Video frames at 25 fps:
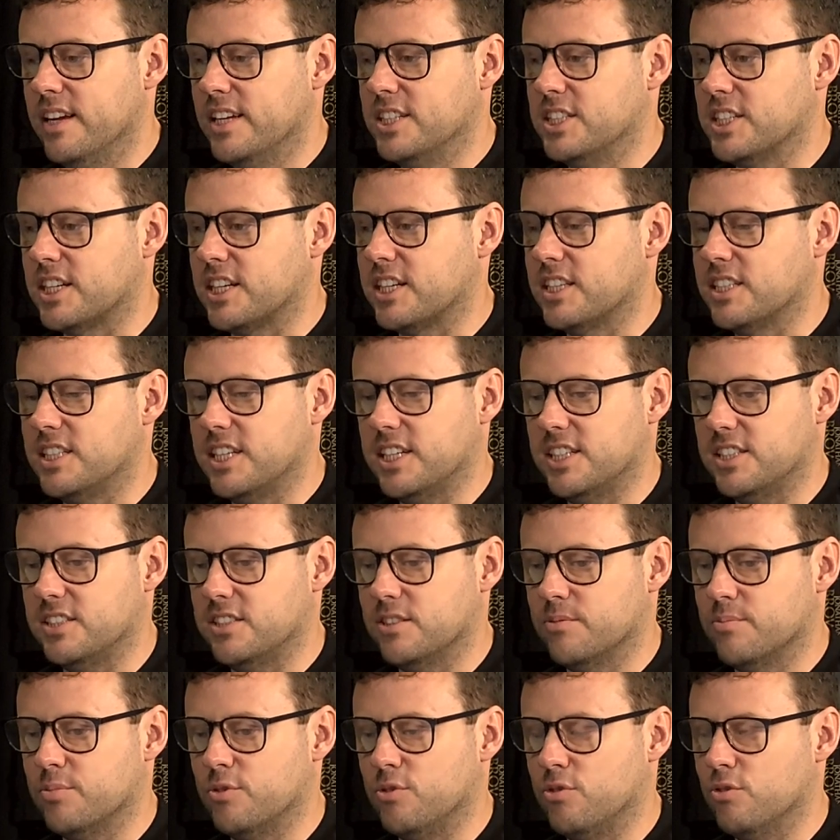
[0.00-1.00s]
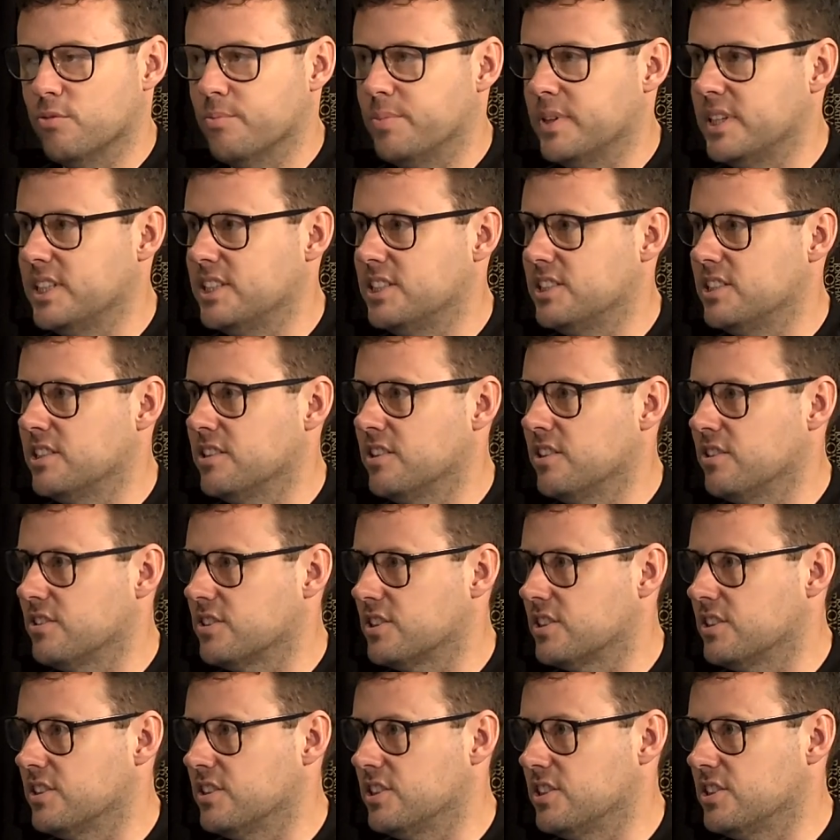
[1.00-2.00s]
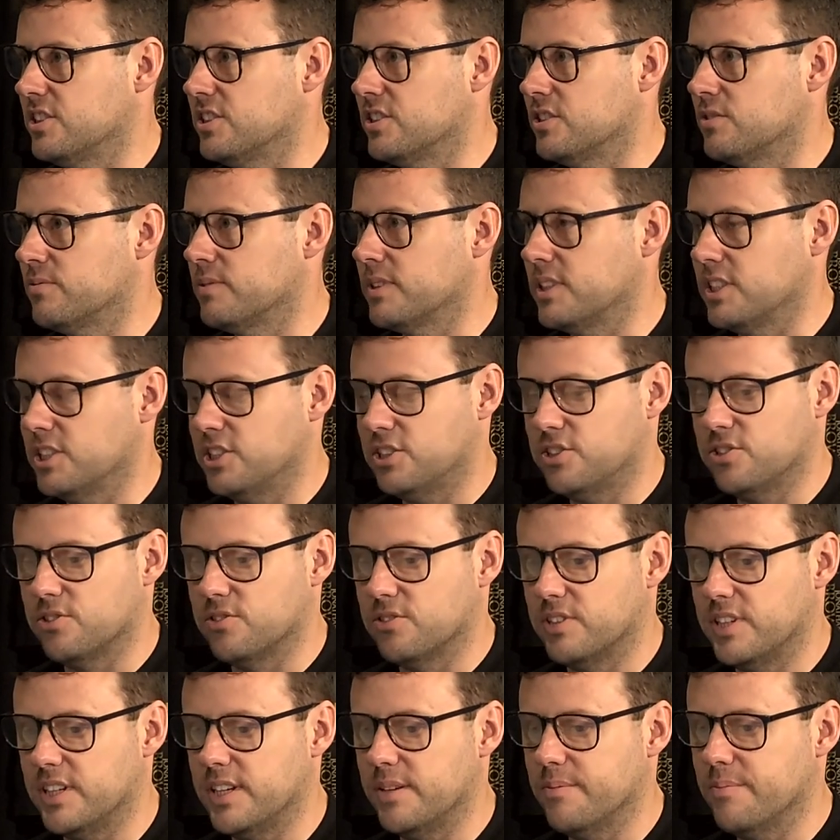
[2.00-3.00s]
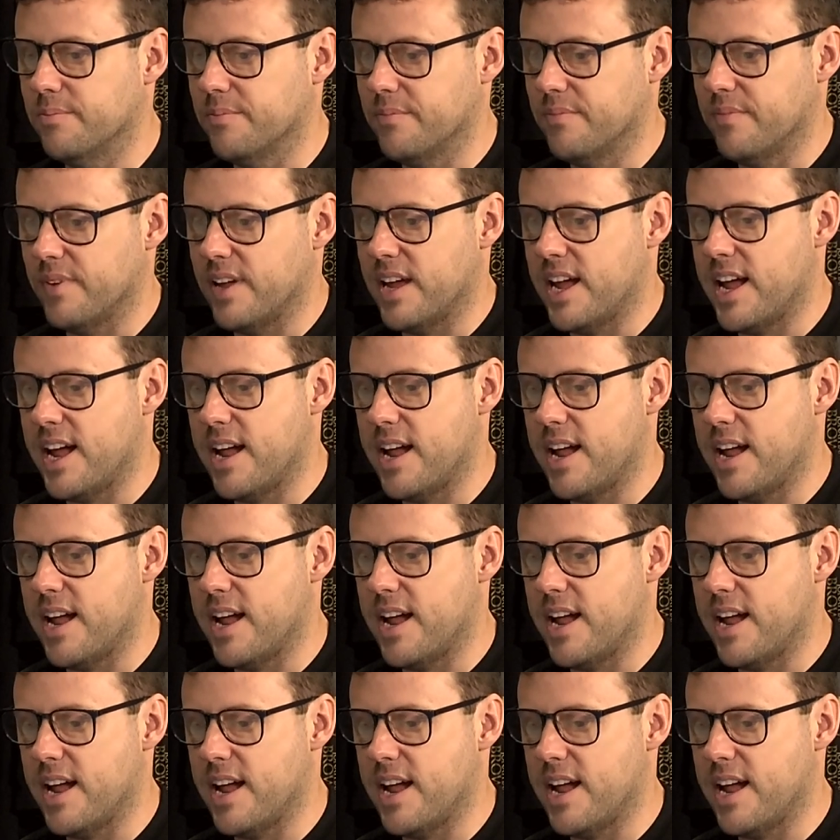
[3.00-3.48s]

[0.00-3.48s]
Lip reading: a contested ball beast, and those conditions really suit him.